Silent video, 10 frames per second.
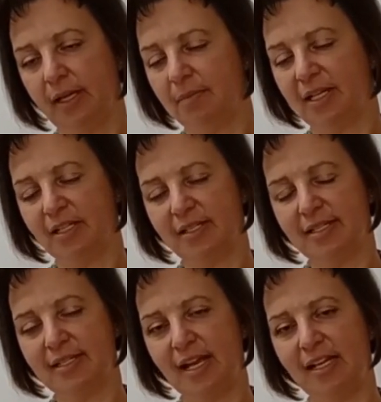Not
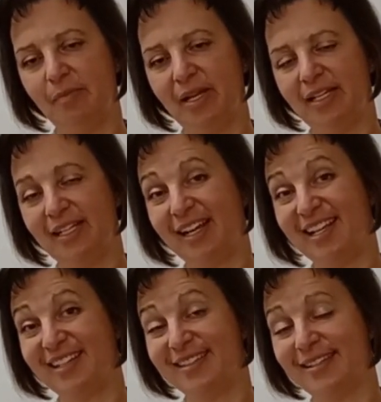just side bending, I
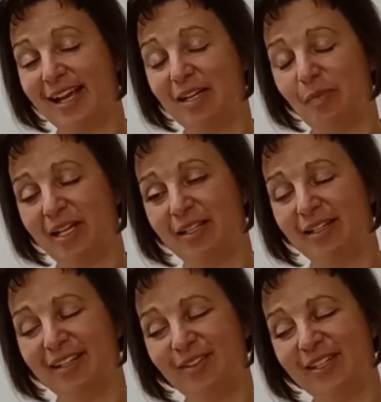can side bend.
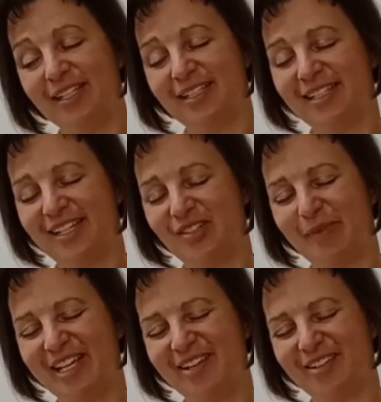I don't need to touch
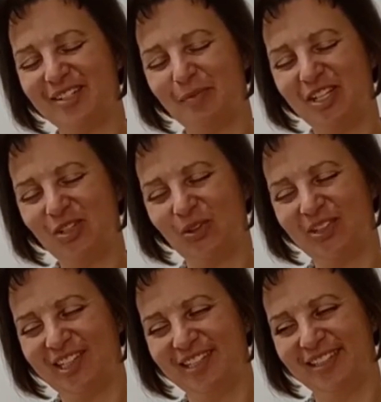my ear to my
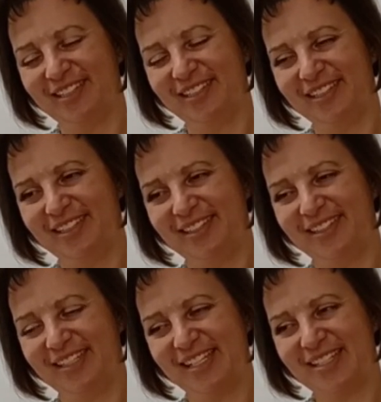shoulder.
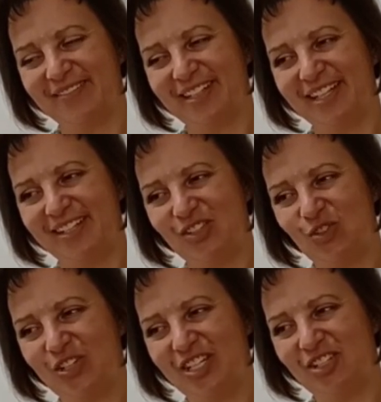It's a very
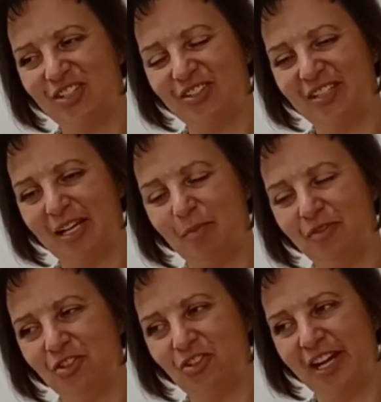traditional type
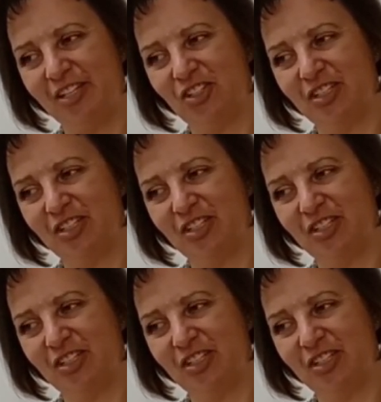of stretch.